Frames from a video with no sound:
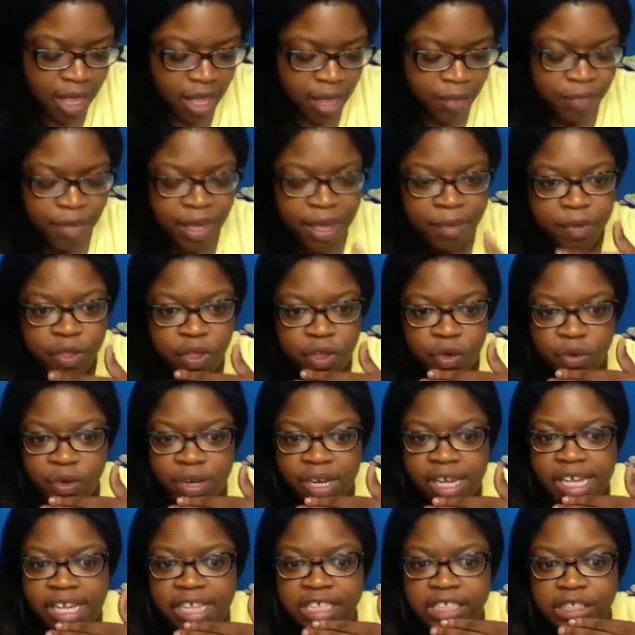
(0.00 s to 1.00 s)
Maybe you
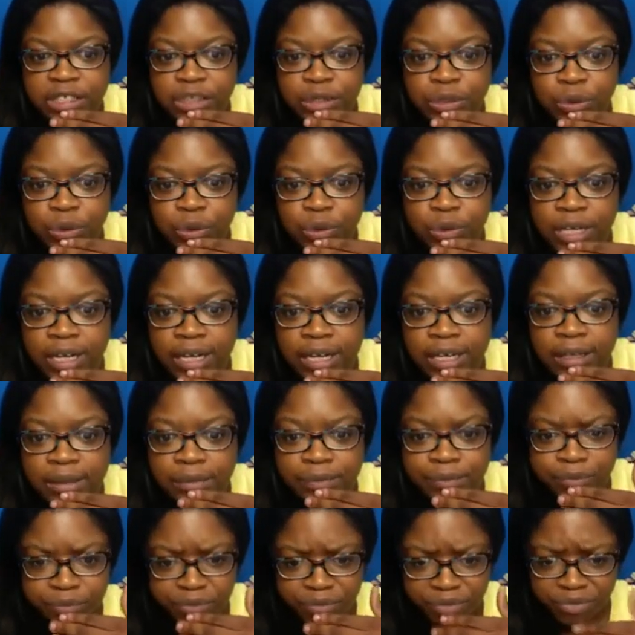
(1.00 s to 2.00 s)
need
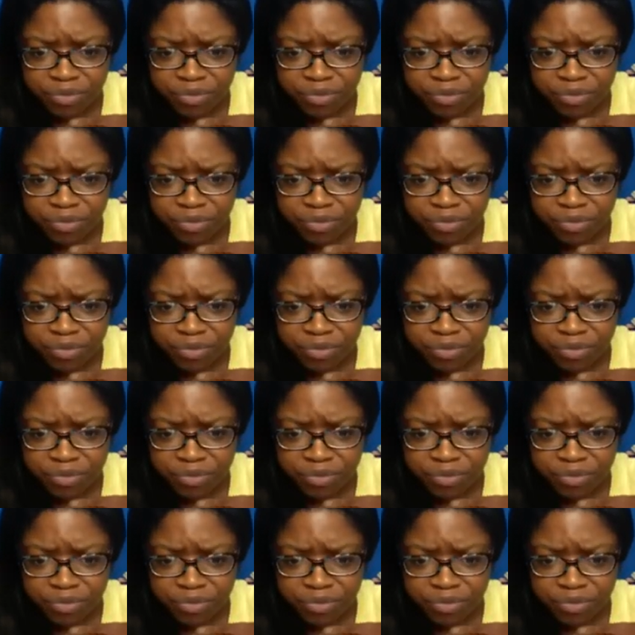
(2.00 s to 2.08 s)
to